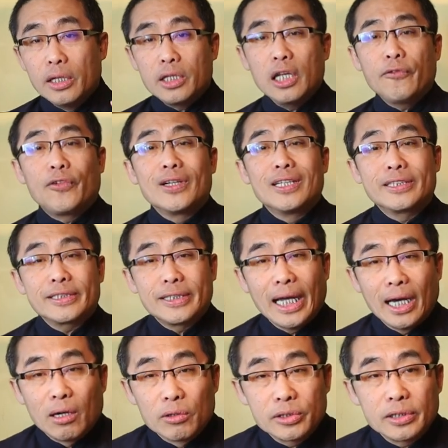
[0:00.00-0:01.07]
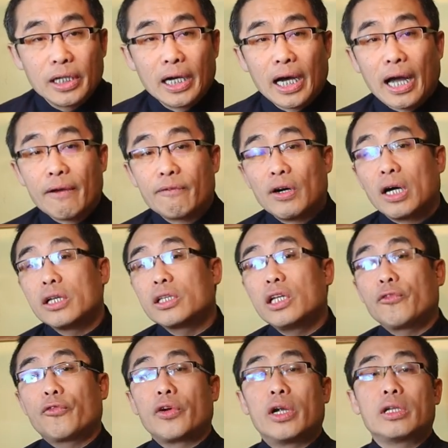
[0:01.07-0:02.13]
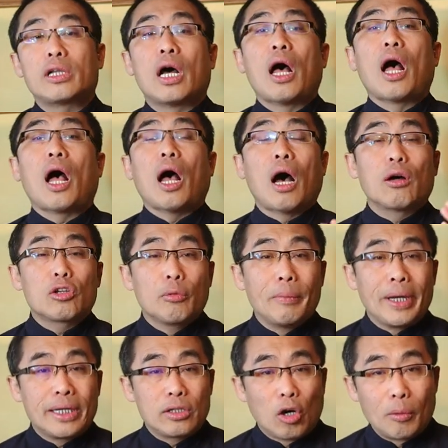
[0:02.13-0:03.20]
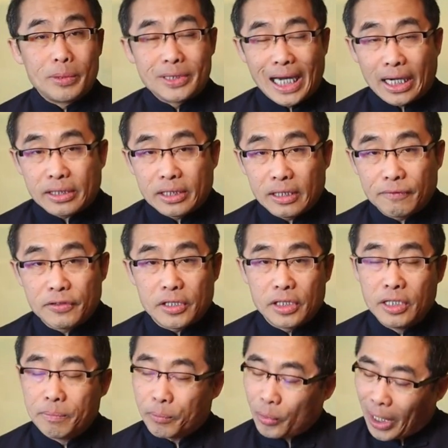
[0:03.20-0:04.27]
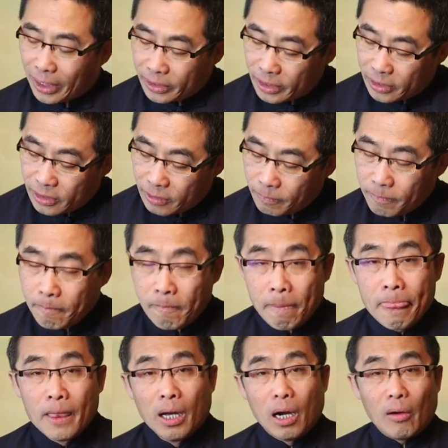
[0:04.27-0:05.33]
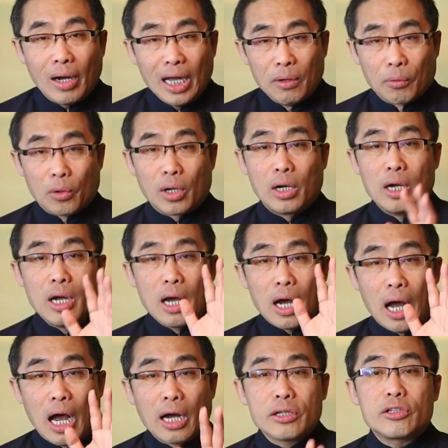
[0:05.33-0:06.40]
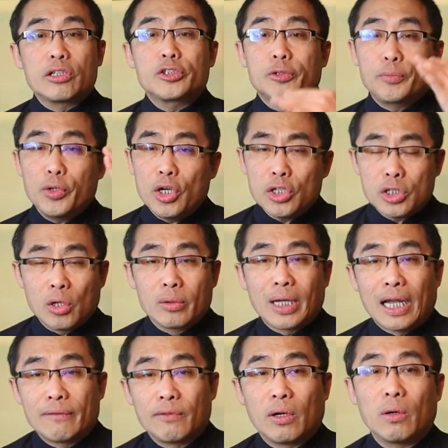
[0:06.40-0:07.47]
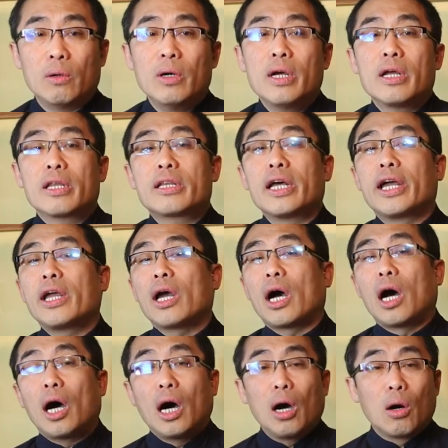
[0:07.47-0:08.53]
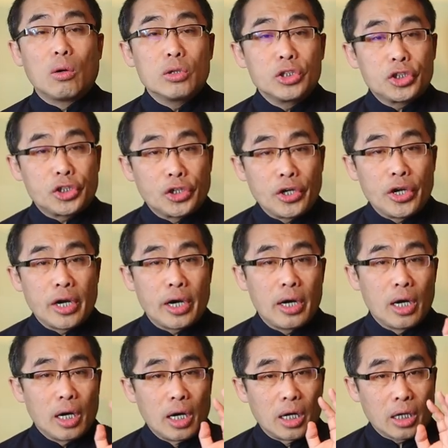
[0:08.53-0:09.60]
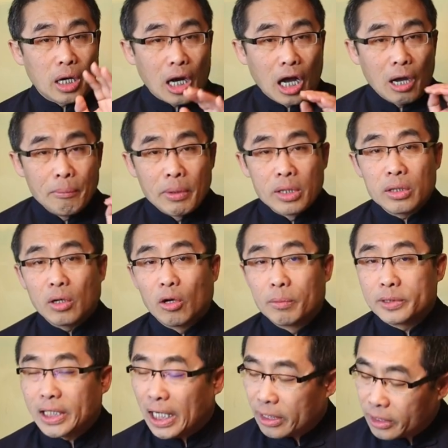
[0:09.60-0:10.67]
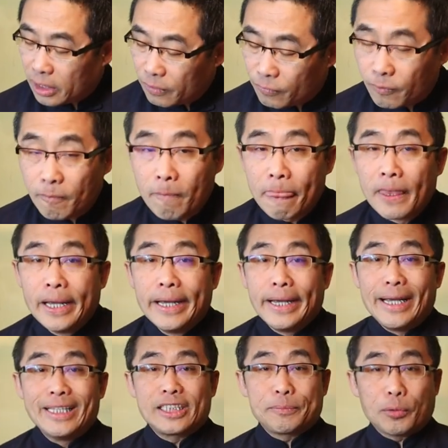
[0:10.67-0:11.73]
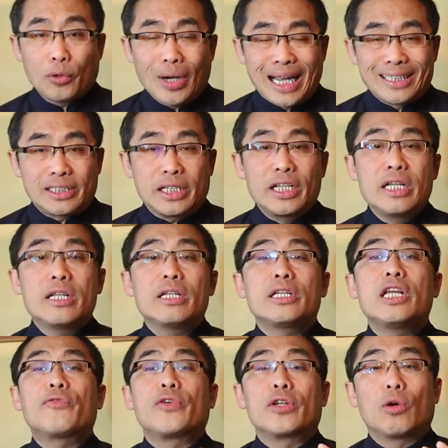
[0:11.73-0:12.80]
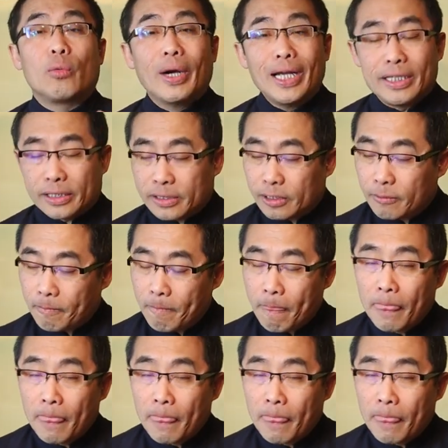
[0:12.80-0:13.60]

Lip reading: Different styles have different ultimate objectives in practice. However, on the spiritual level, they all share a common objective, expressed in different ways.